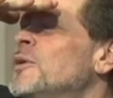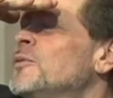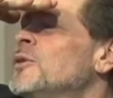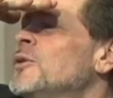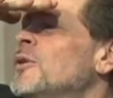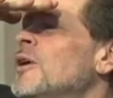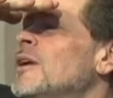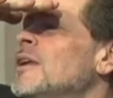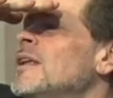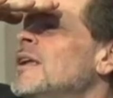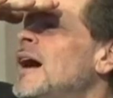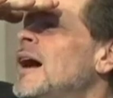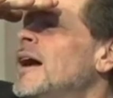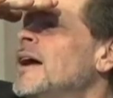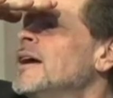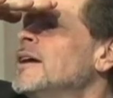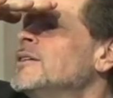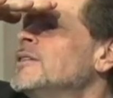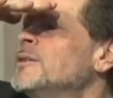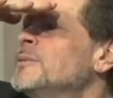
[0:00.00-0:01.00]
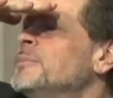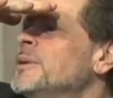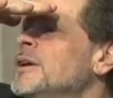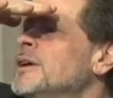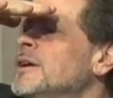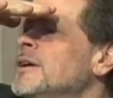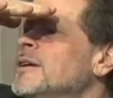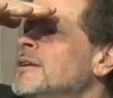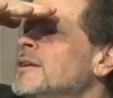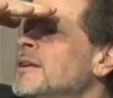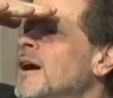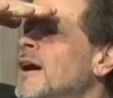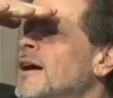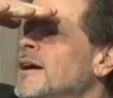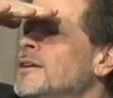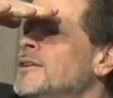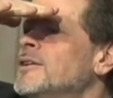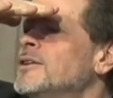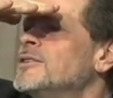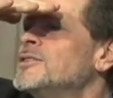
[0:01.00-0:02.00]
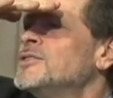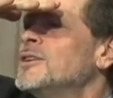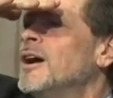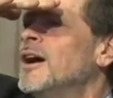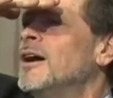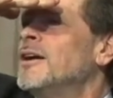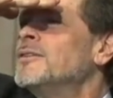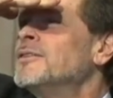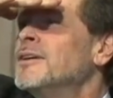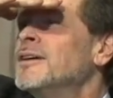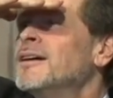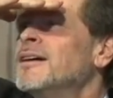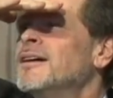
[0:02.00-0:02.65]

of you are lying to me and lying to yourself.